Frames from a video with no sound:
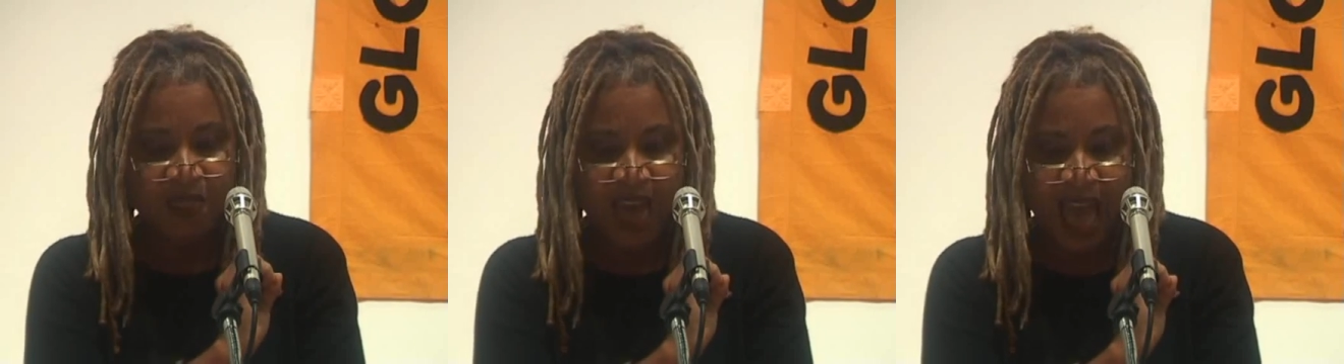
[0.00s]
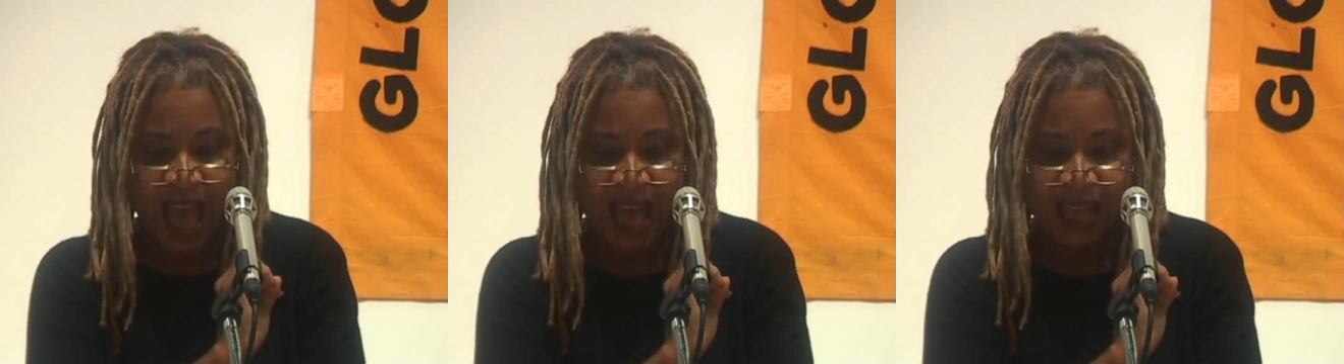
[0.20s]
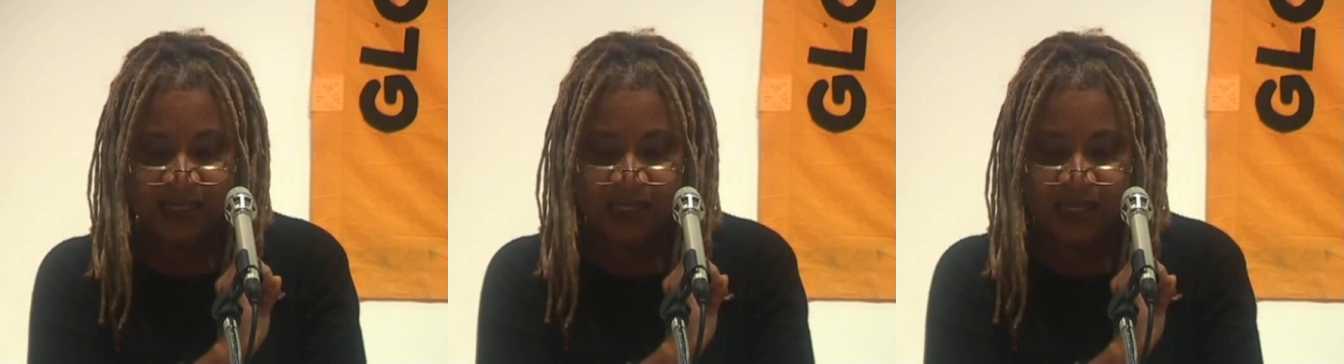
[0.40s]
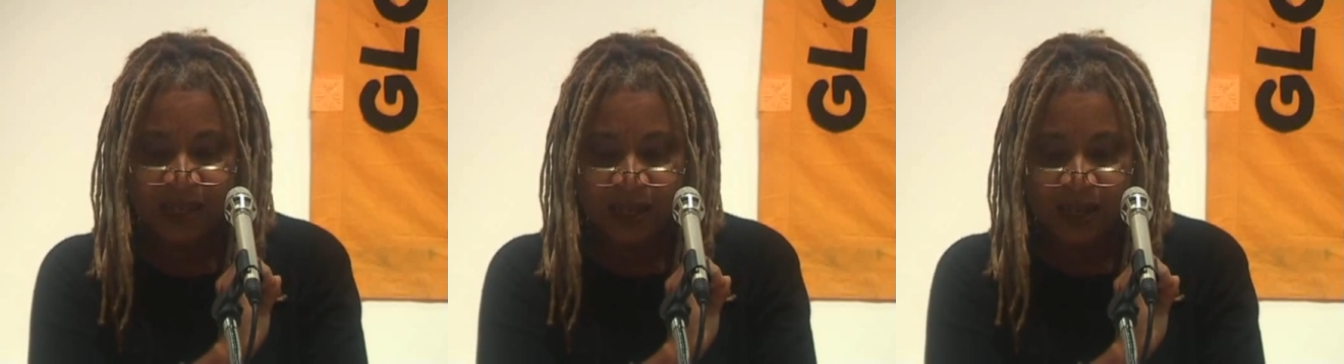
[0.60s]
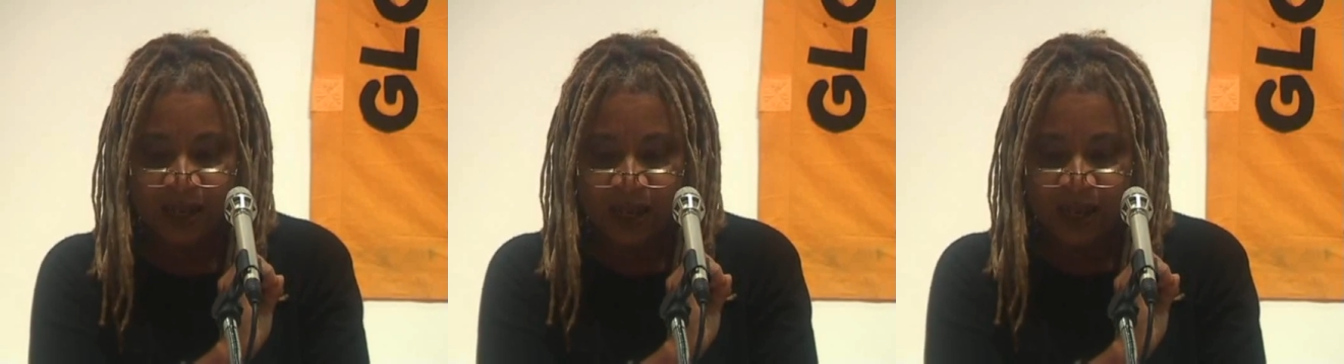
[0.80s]
That
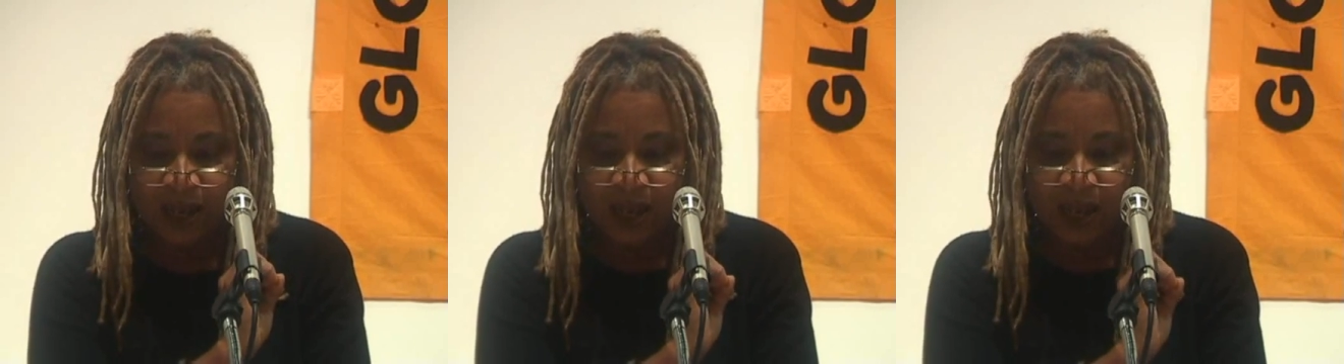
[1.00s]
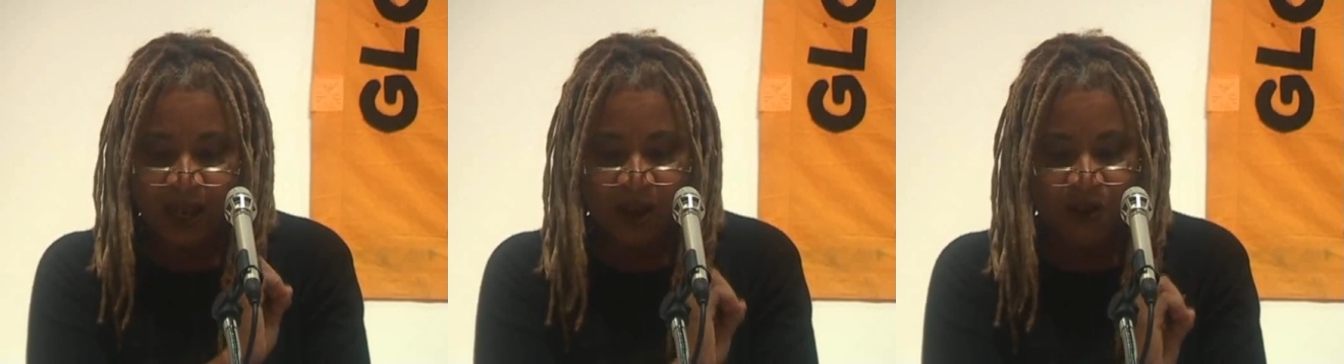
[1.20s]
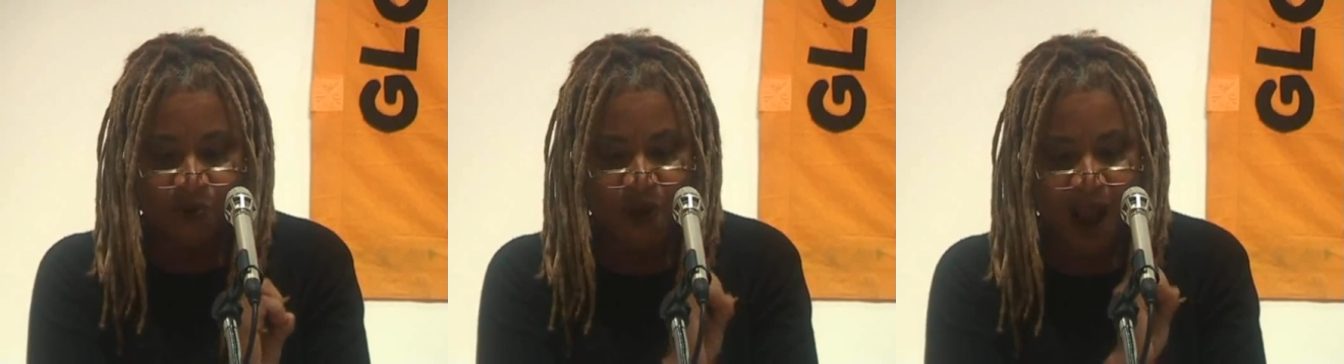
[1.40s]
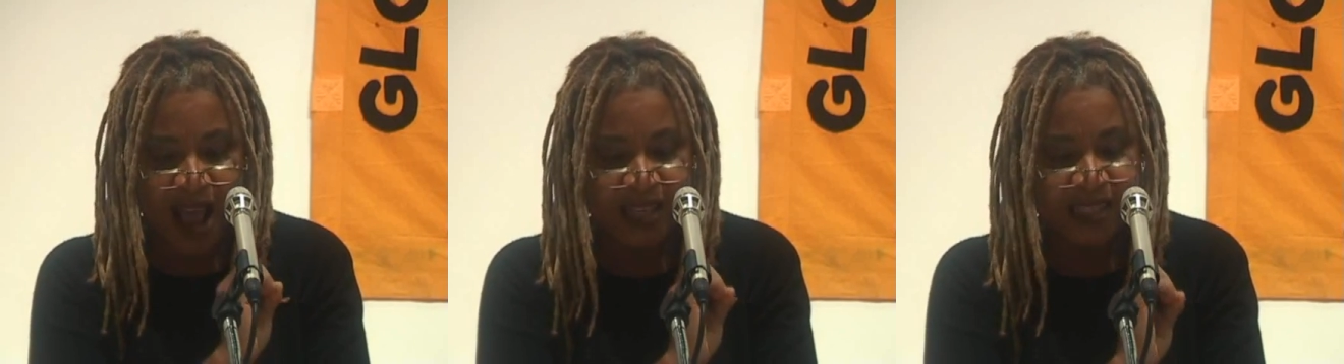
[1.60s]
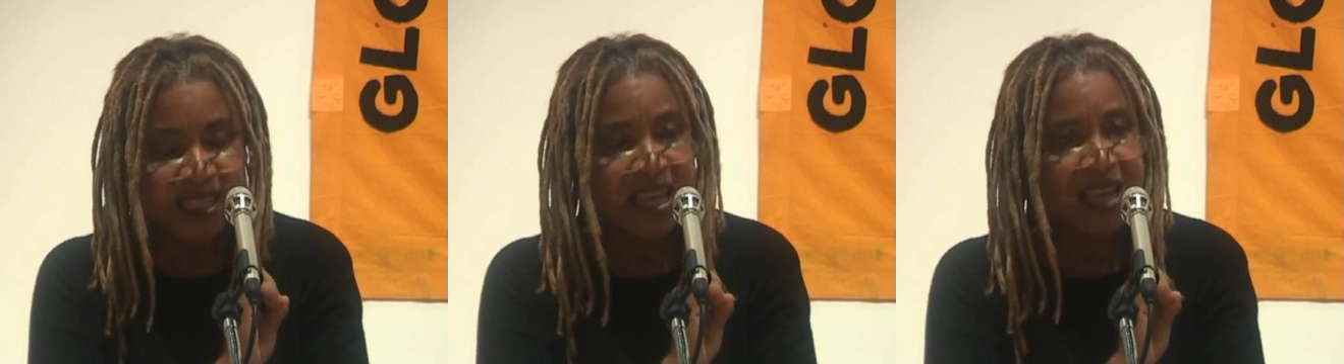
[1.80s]

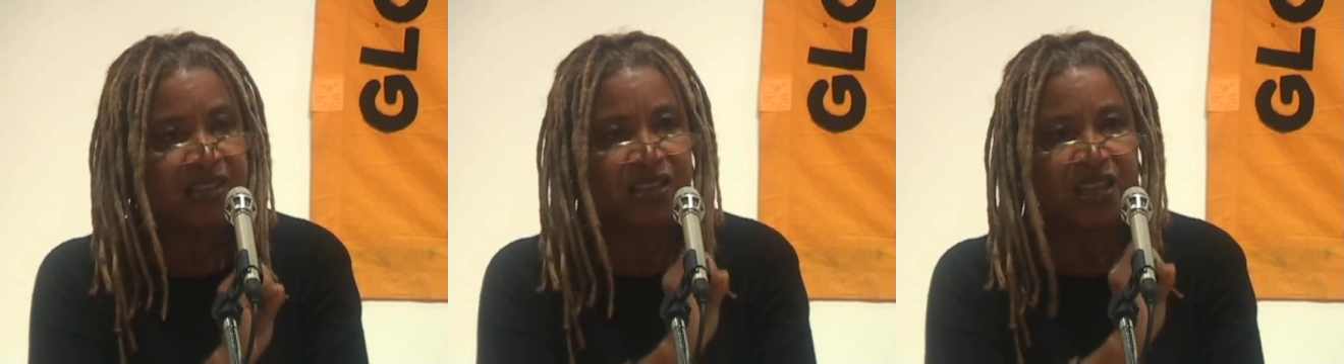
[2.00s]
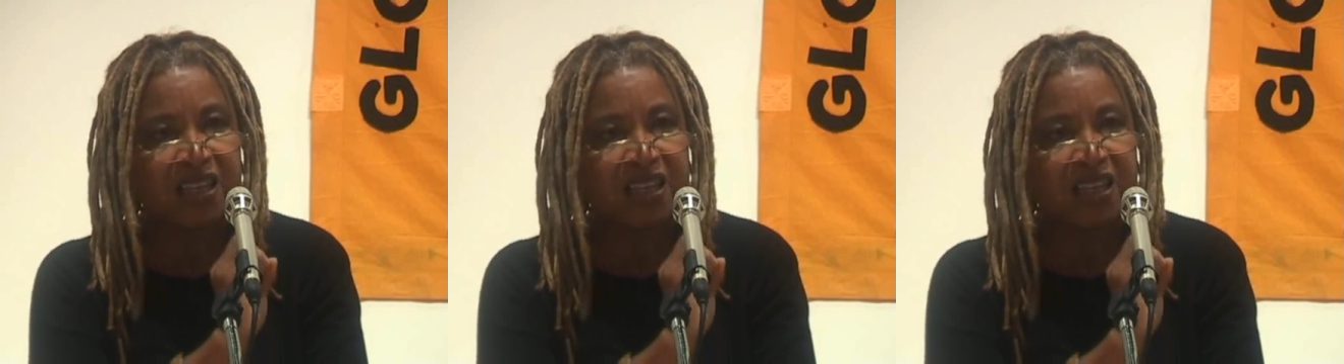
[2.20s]
rising